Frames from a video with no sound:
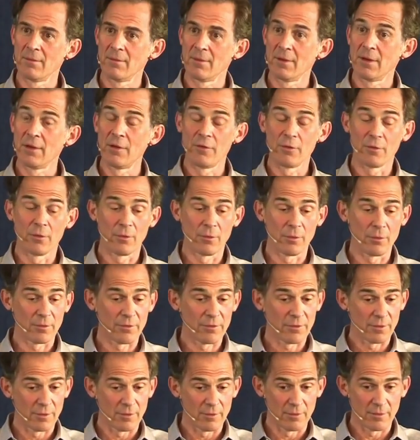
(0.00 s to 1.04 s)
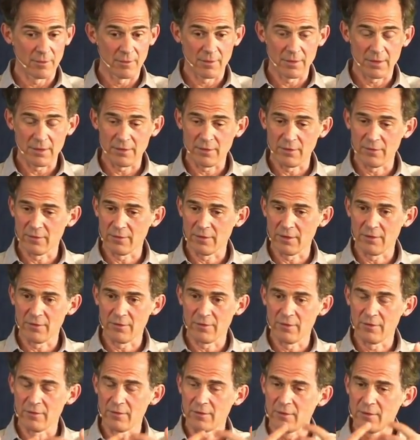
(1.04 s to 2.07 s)
It
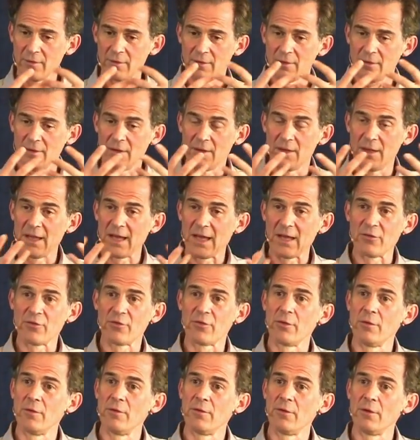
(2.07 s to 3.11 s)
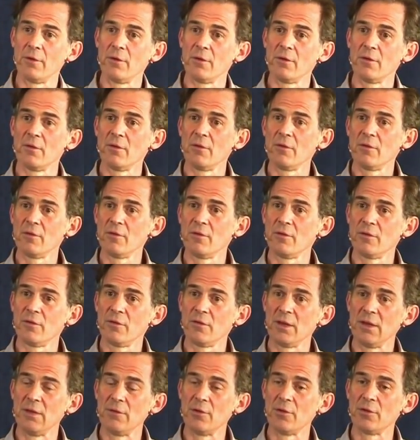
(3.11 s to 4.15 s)
is natural for
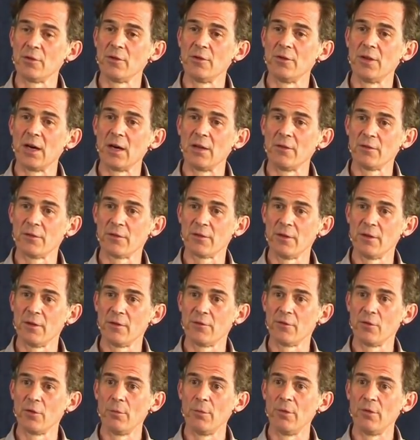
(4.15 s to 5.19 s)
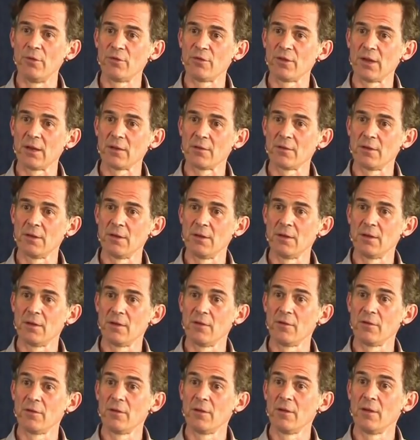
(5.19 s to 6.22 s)
Shiva to dance in the form of Shakti. It
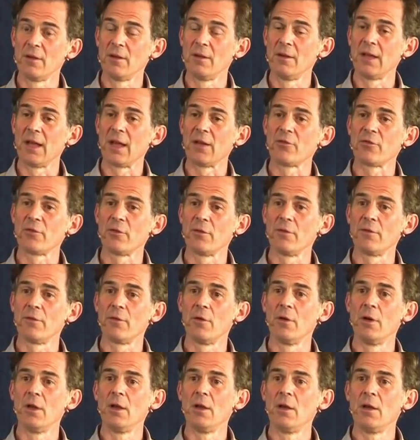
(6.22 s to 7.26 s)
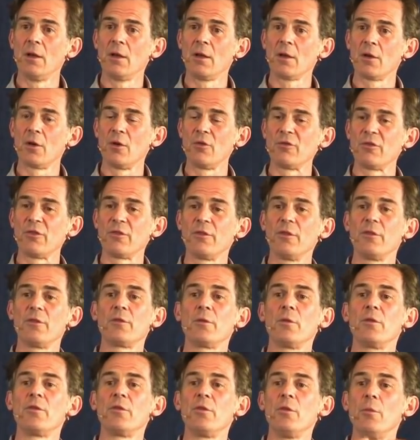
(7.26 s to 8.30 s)
is natural for consciousness
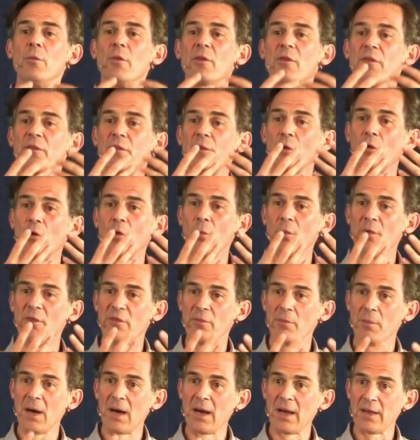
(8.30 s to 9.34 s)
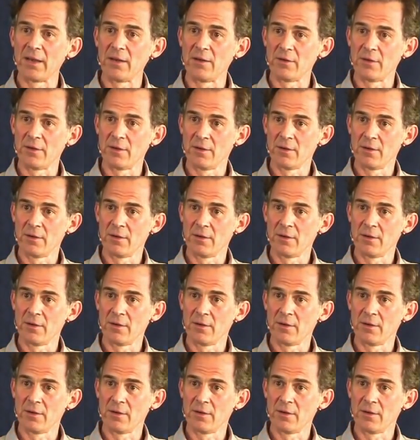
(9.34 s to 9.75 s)
to assume the form of mind.